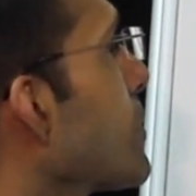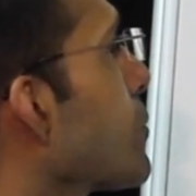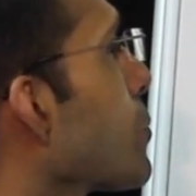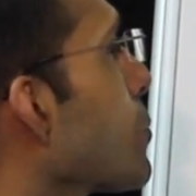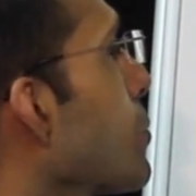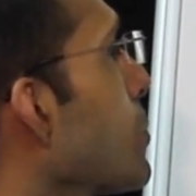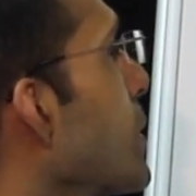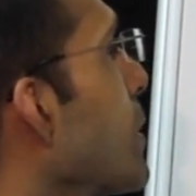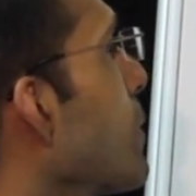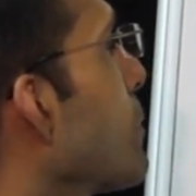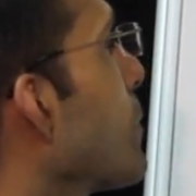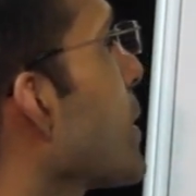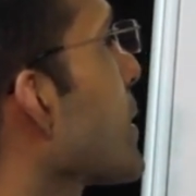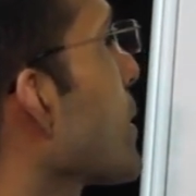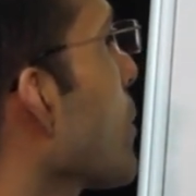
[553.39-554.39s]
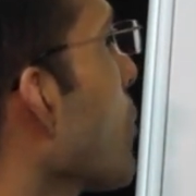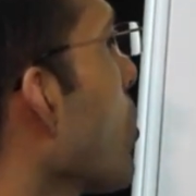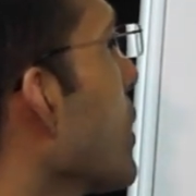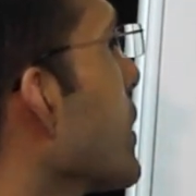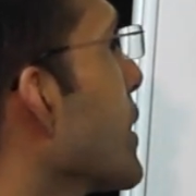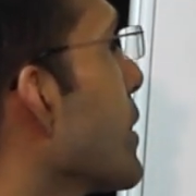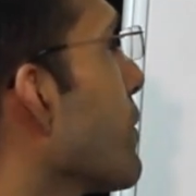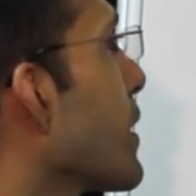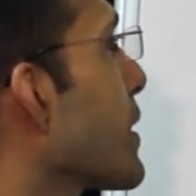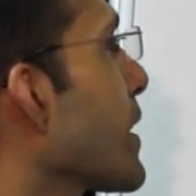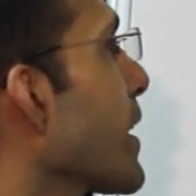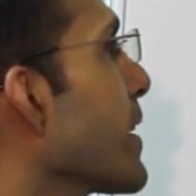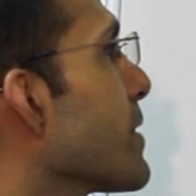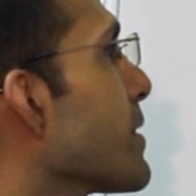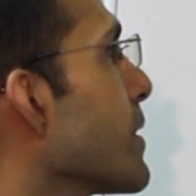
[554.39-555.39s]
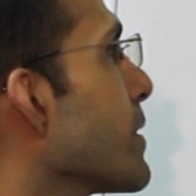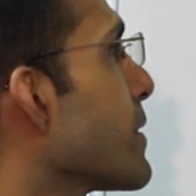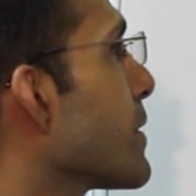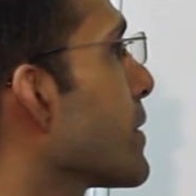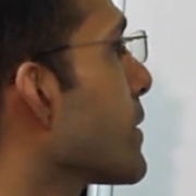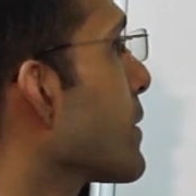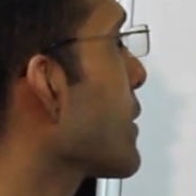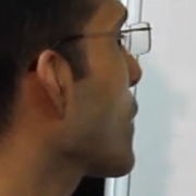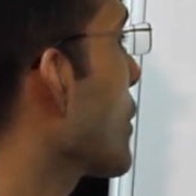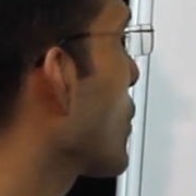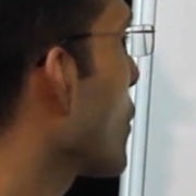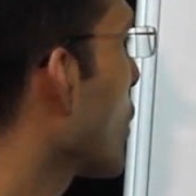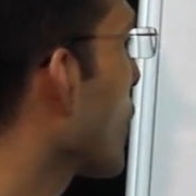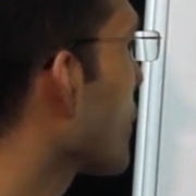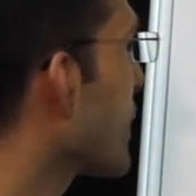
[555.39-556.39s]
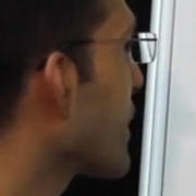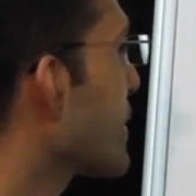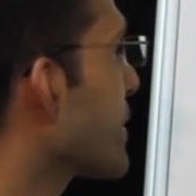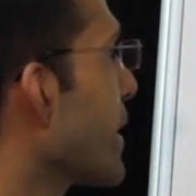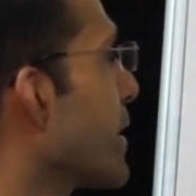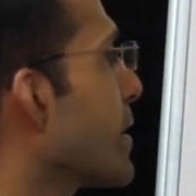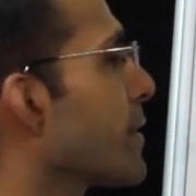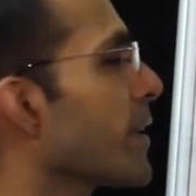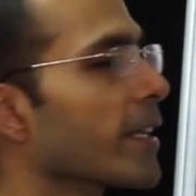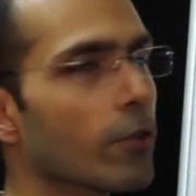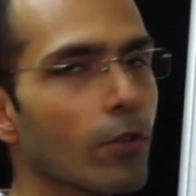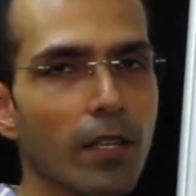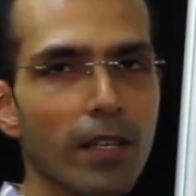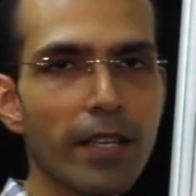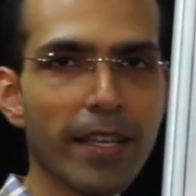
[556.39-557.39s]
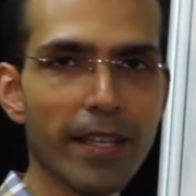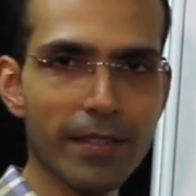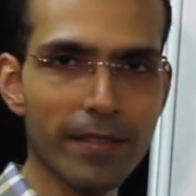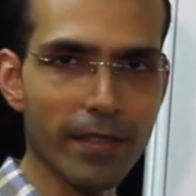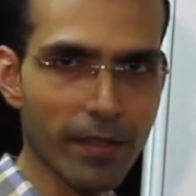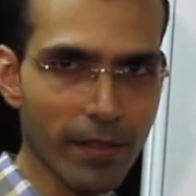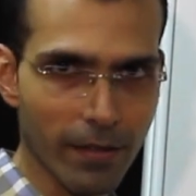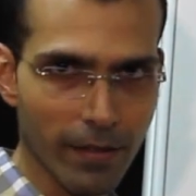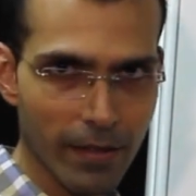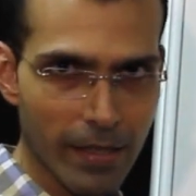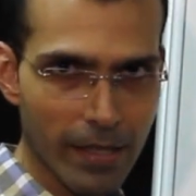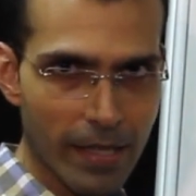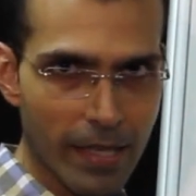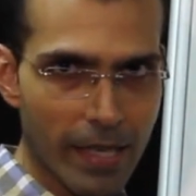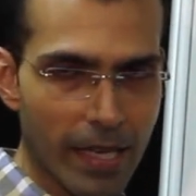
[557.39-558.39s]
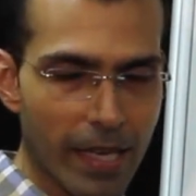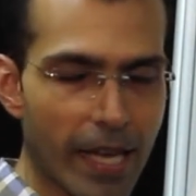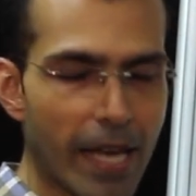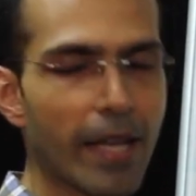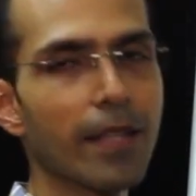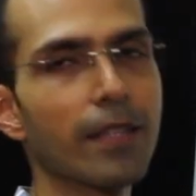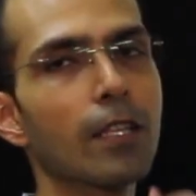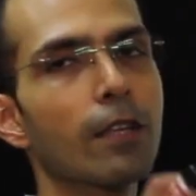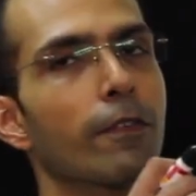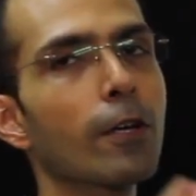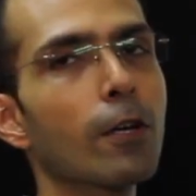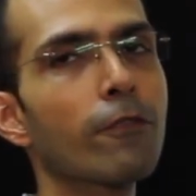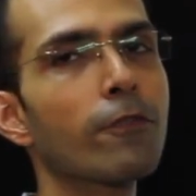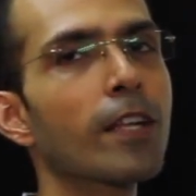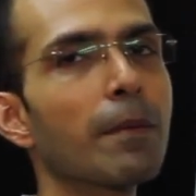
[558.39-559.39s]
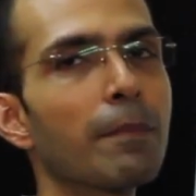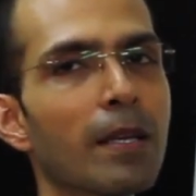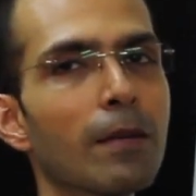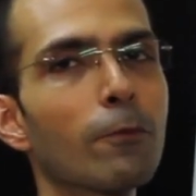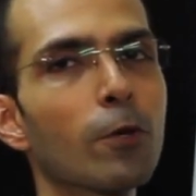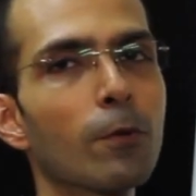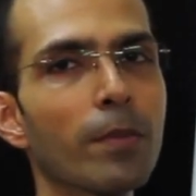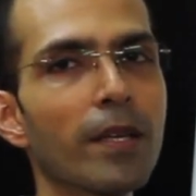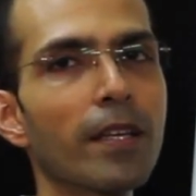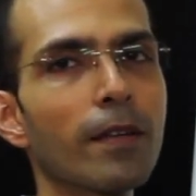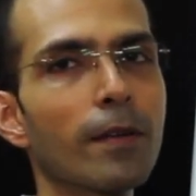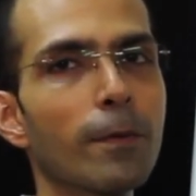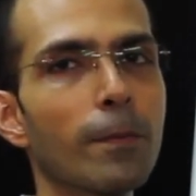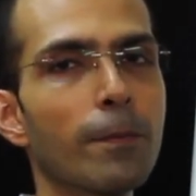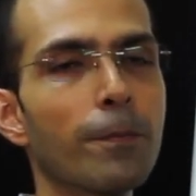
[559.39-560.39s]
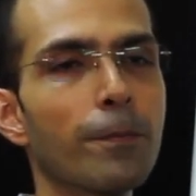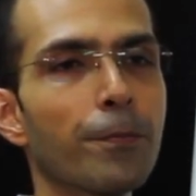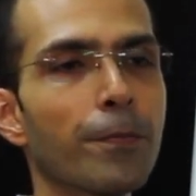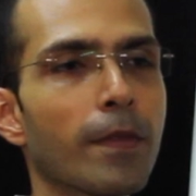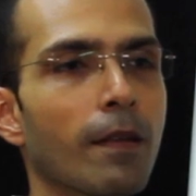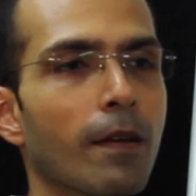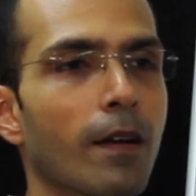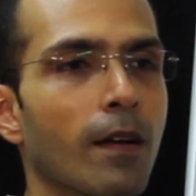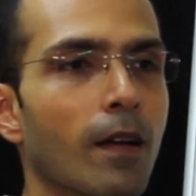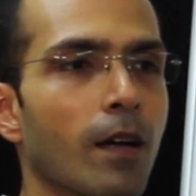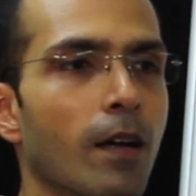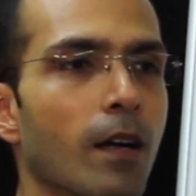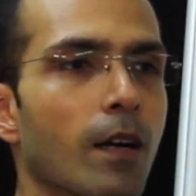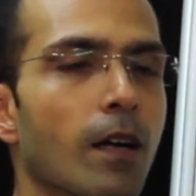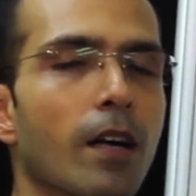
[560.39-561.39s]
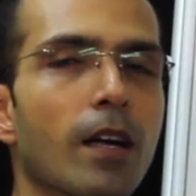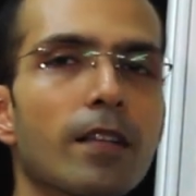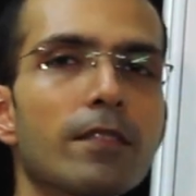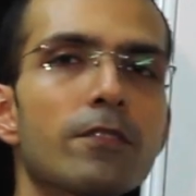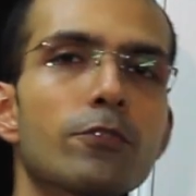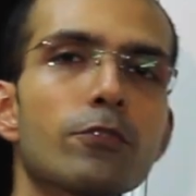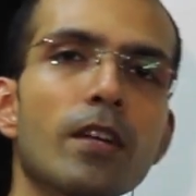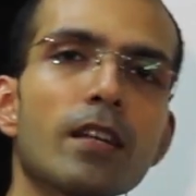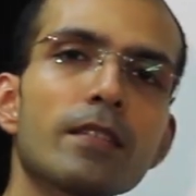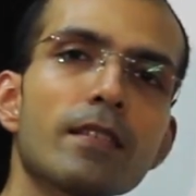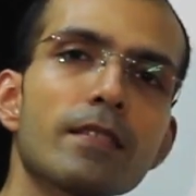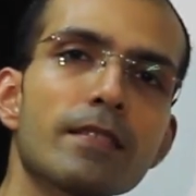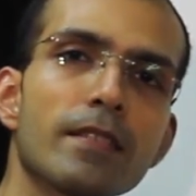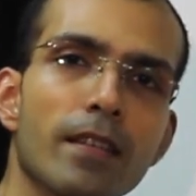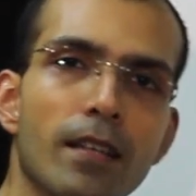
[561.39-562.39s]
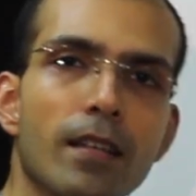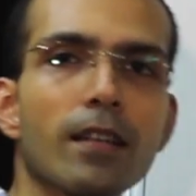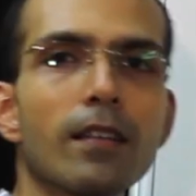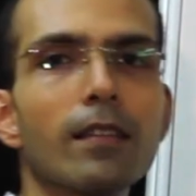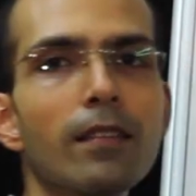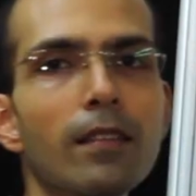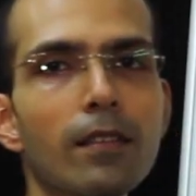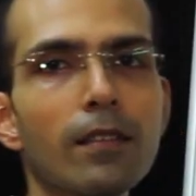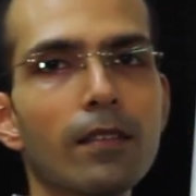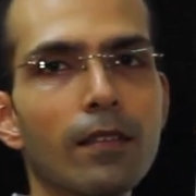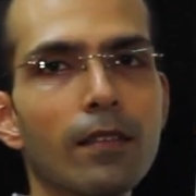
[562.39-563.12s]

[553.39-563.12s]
through all the vertices of the said regular hexagon. Another way of framing would be construct a circle